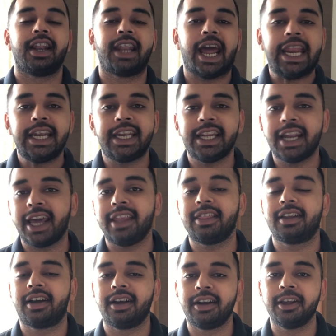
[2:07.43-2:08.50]
99th
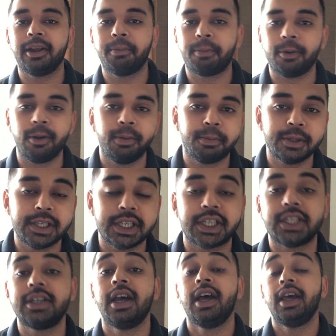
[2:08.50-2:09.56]
career pole
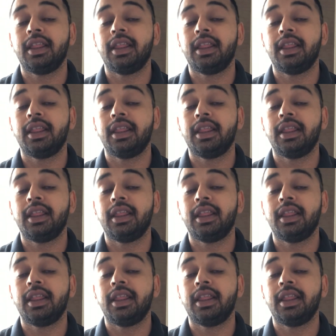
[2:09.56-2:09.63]
position,